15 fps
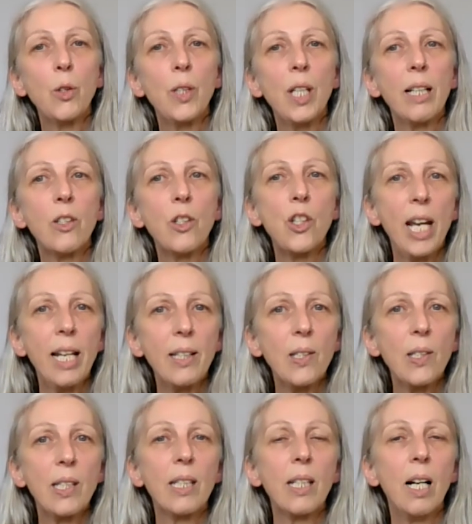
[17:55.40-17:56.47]

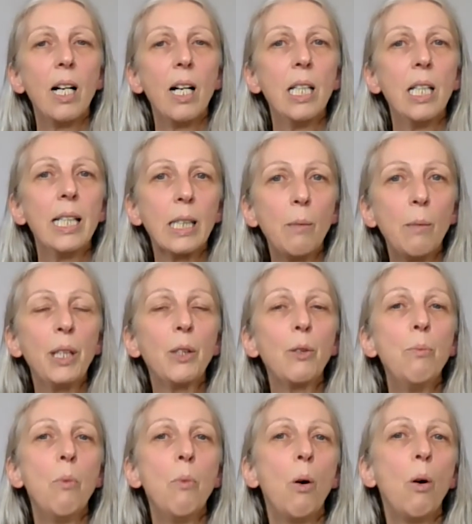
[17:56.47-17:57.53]
digest a little
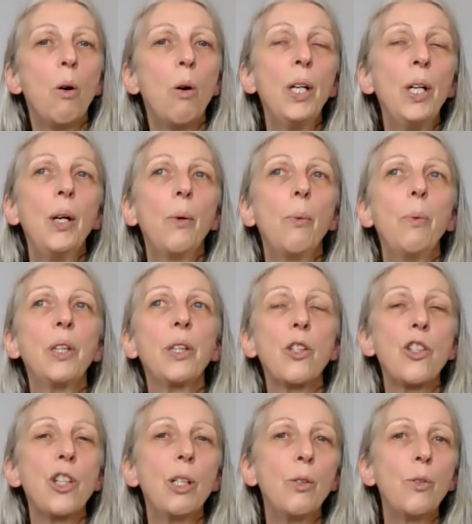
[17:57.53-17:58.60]
bit more.
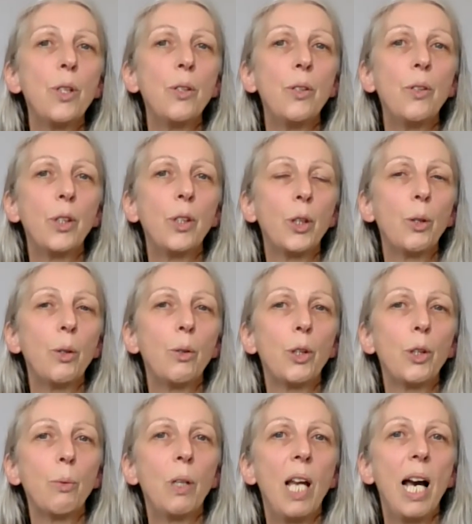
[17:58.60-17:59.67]
With children,
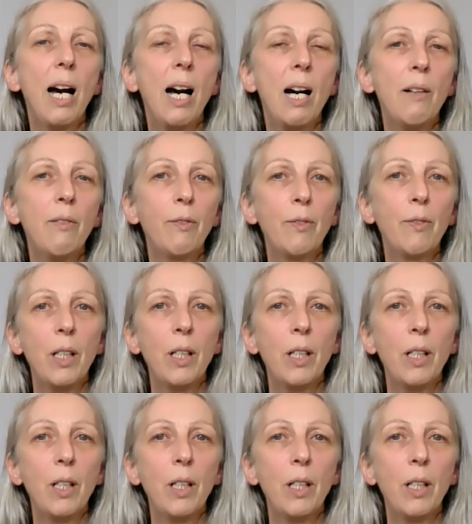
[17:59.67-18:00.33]
you will have